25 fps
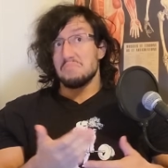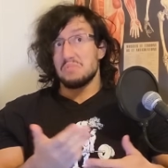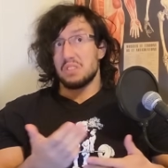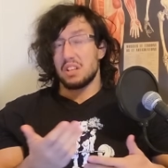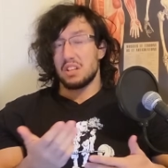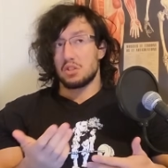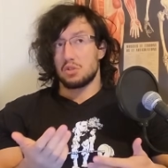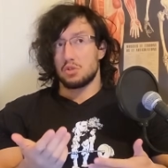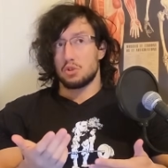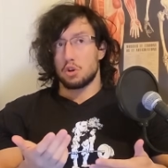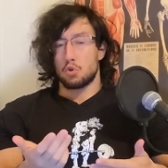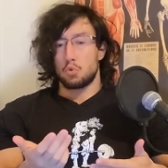
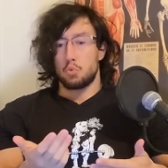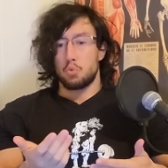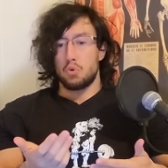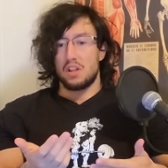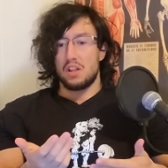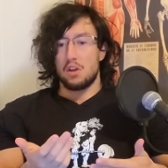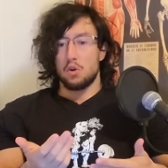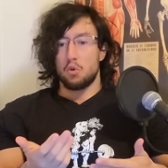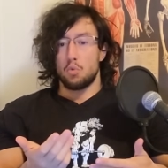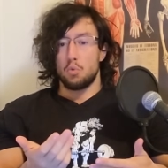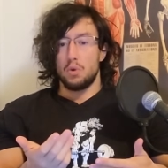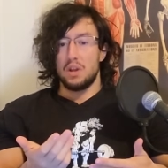there's not
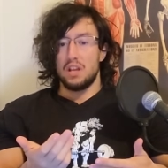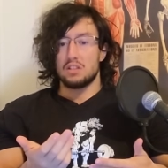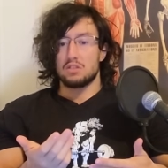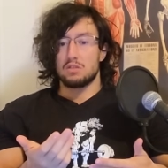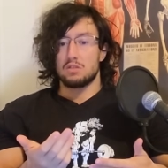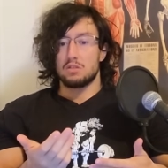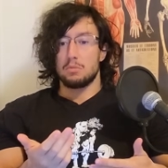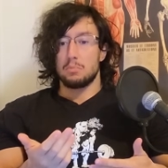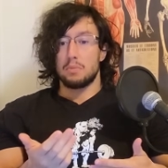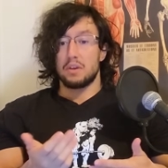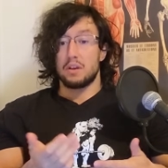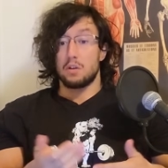really a
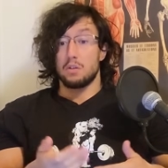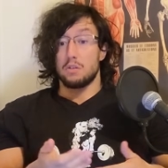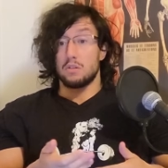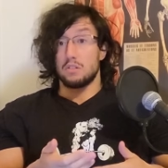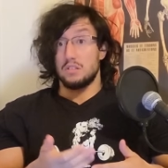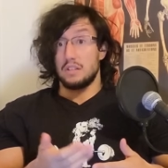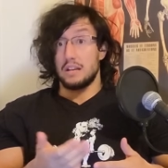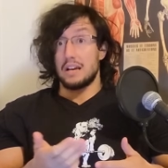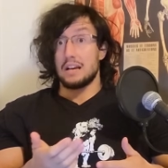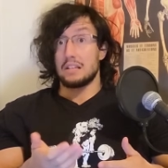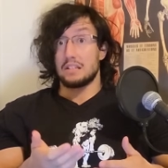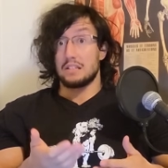reason
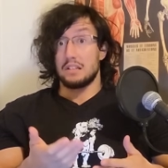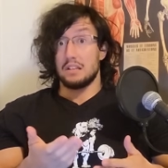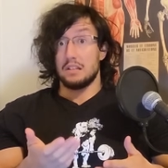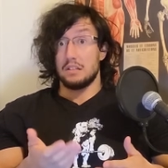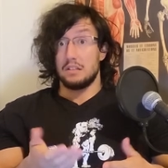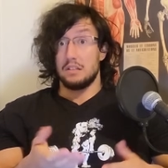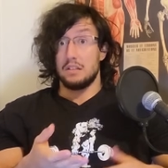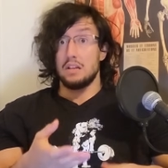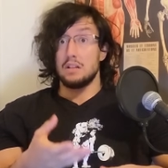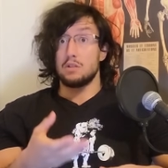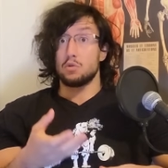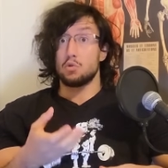because yes,
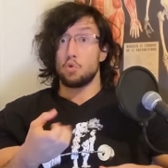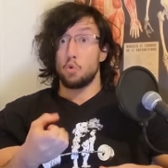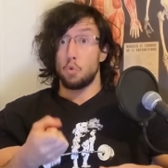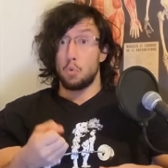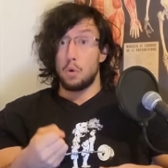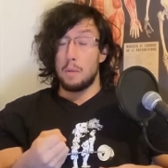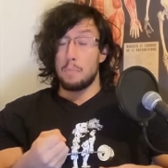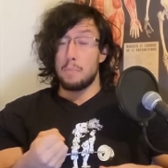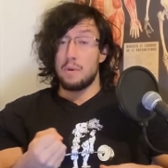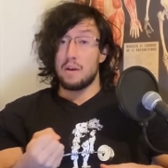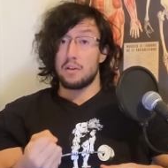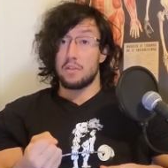indeed,
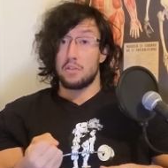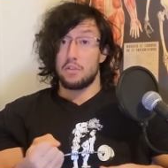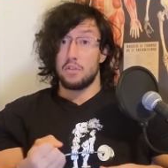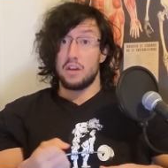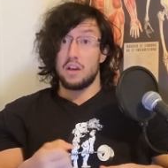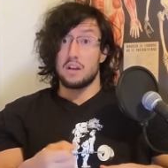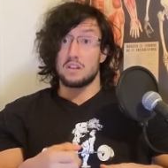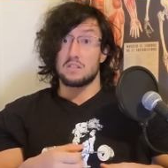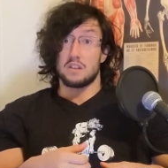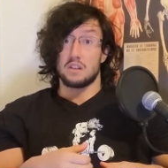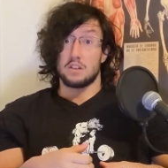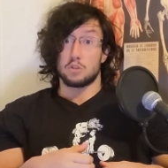gripping
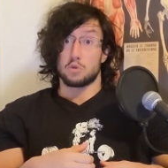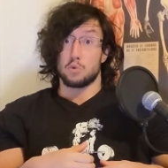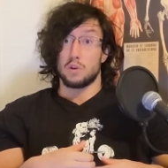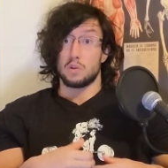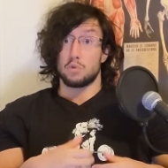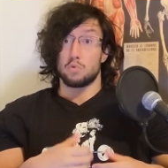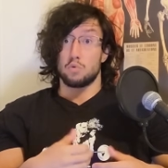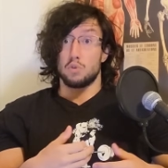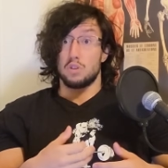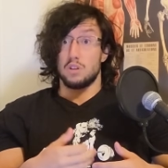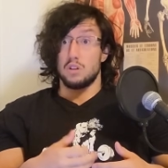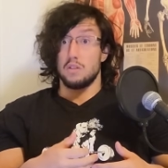things is
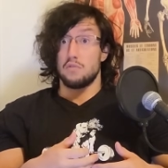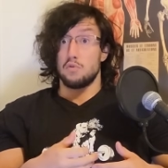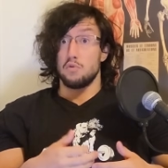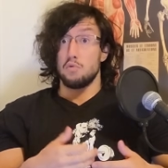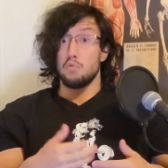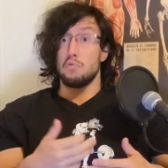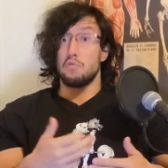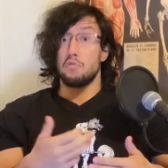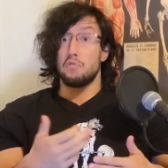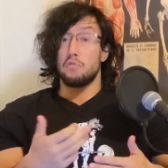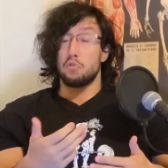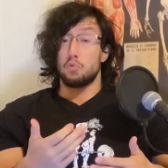going to give
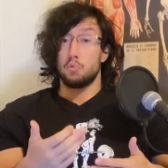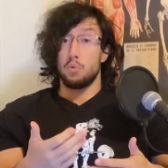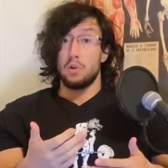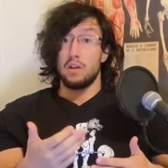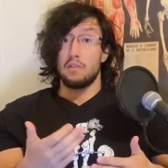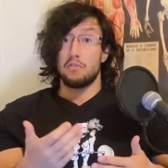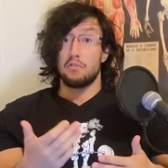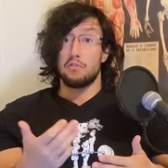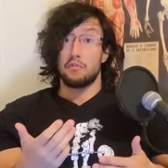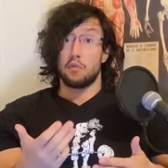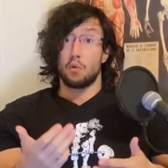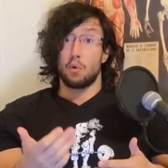you
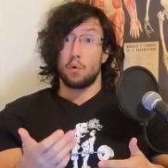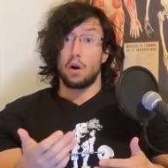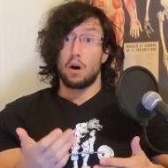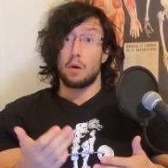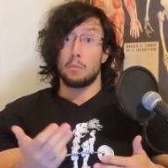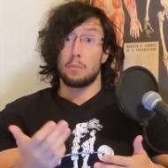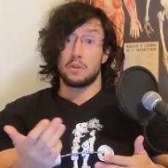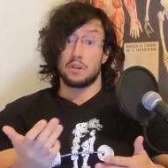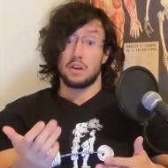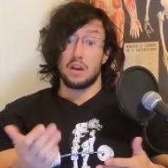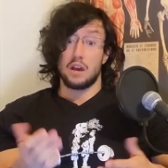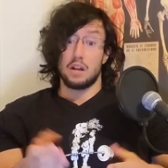free
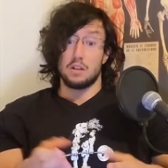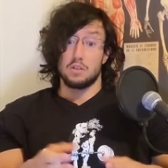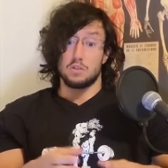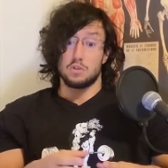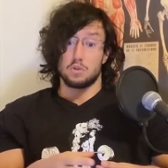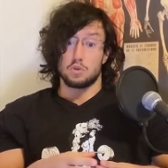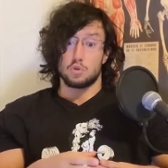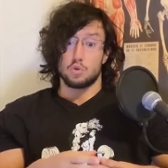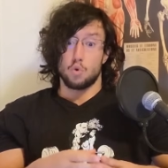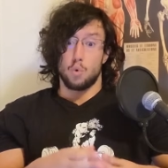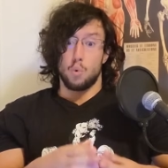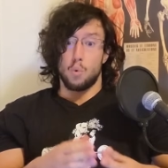forearm
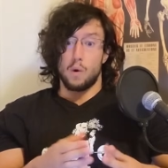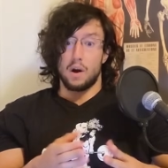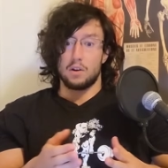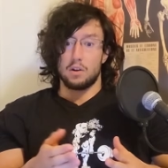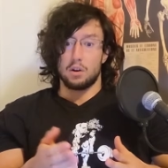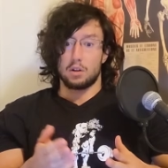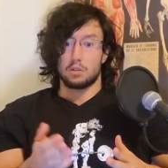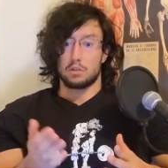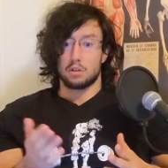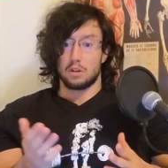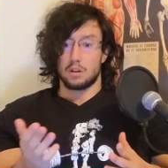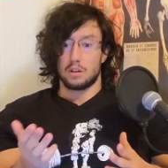gains. So why
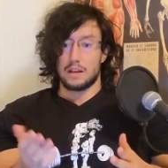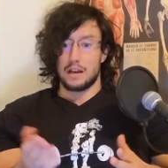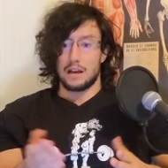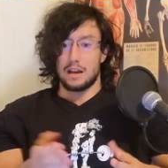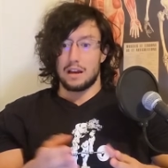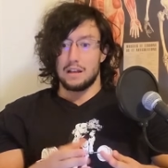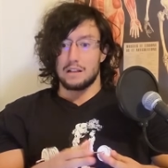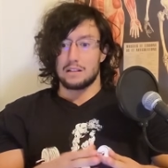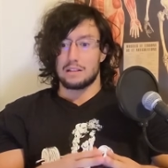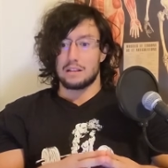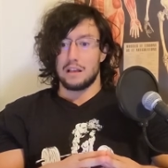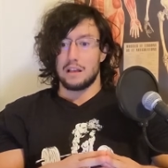not
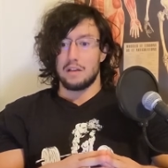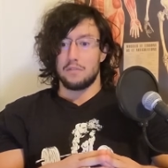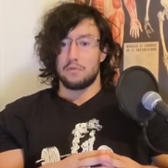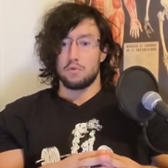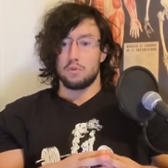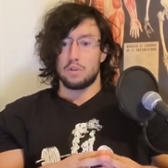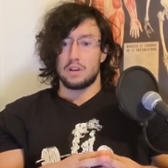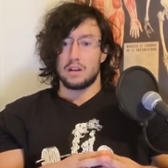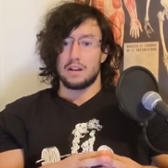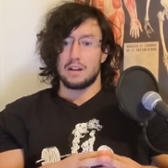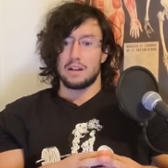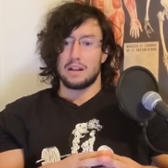get it if
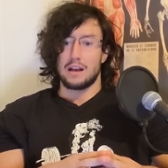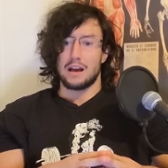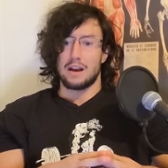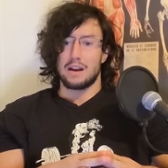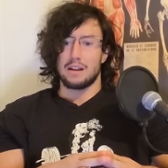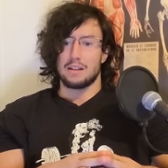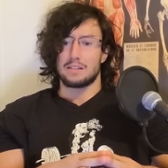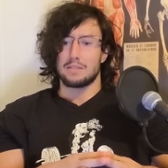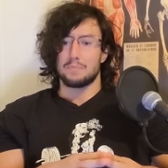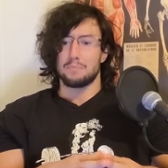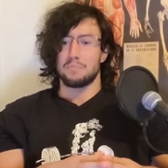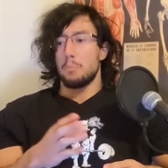you can get
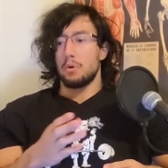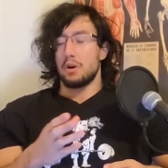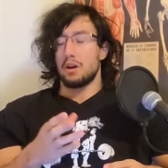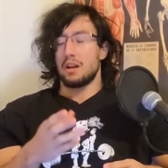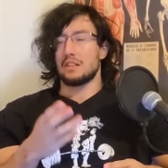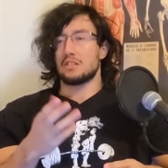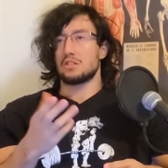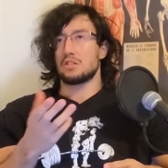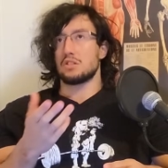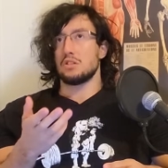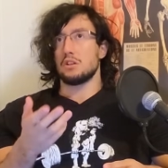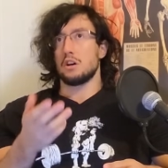it? But
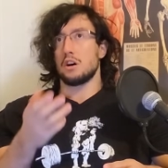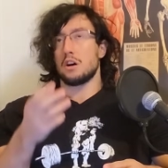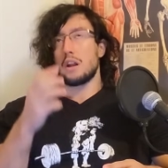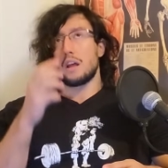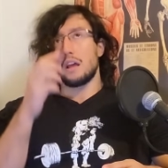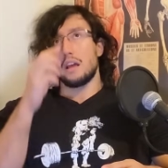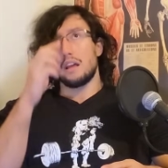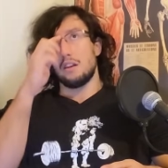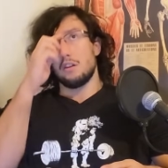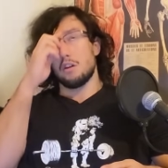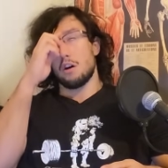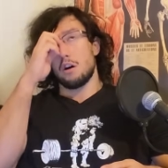it's
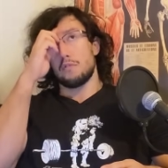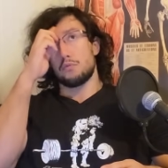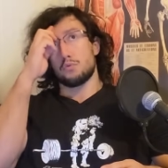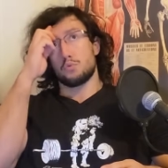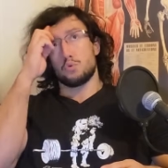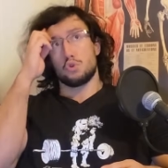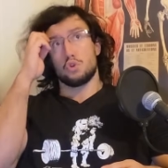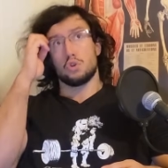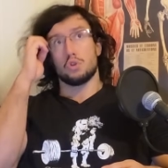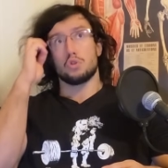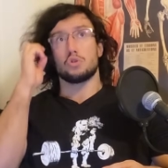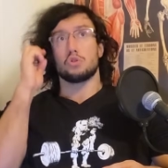not enough
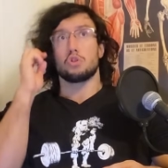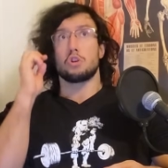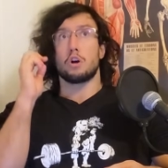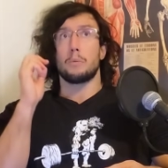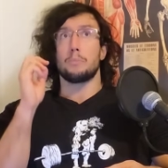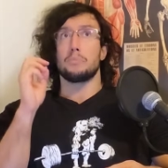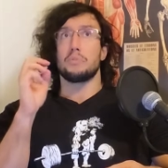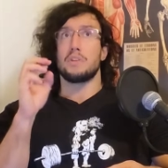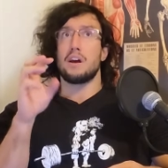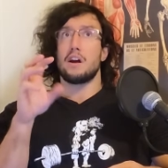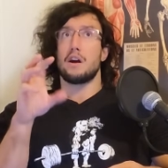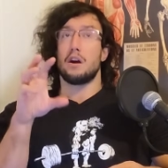to just
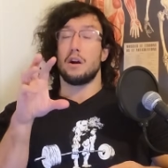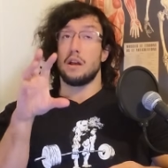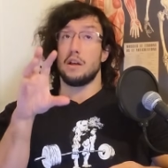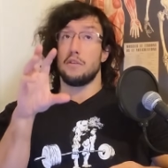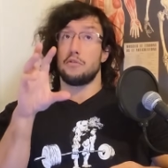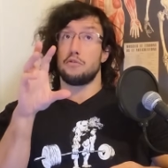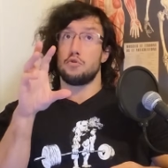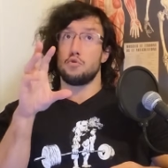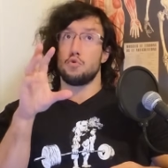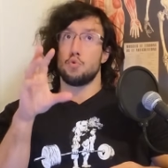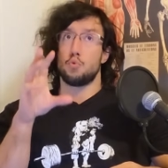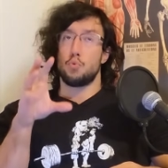stop there.
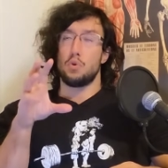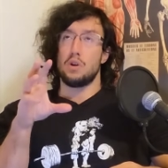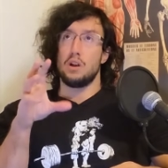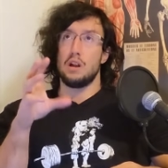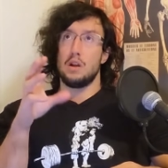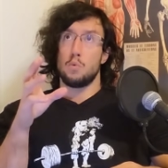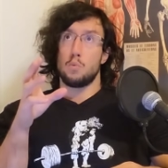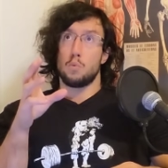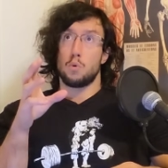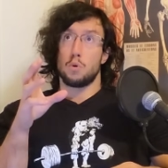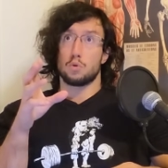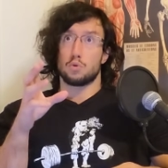If you
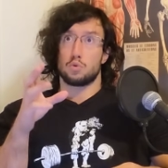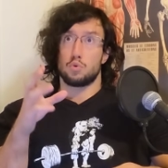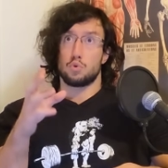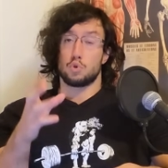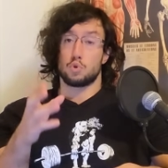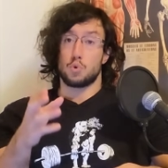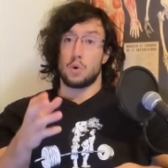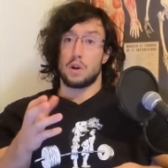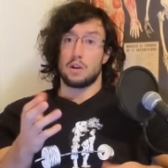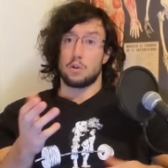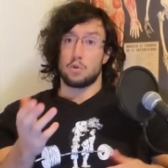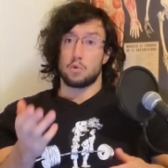really want to
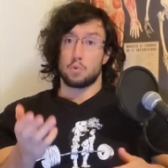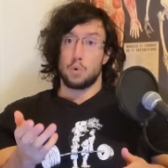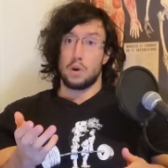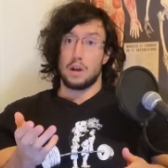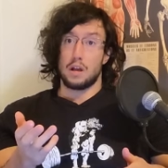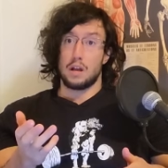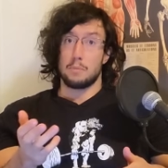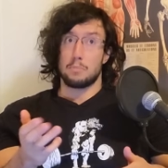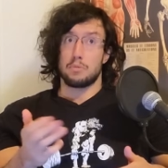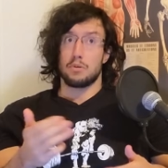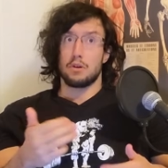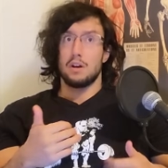train
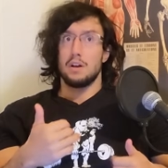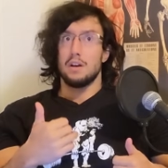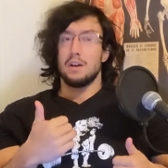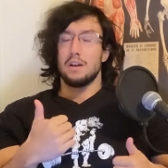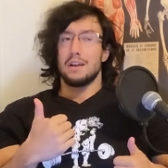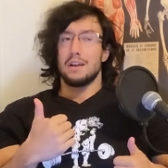grip,